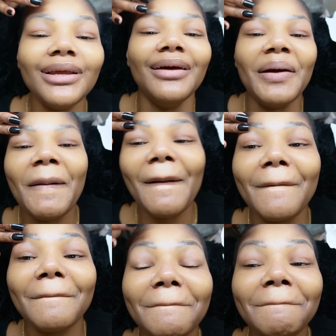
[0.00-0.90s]
Yeah, there
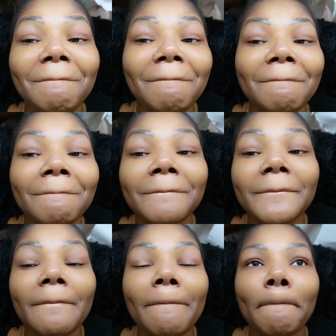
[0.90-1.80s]
is.
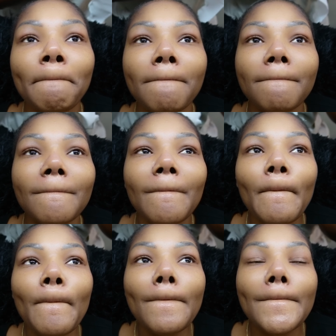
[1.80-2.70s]
We do
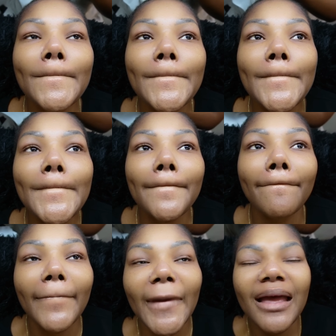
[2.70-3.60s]
have.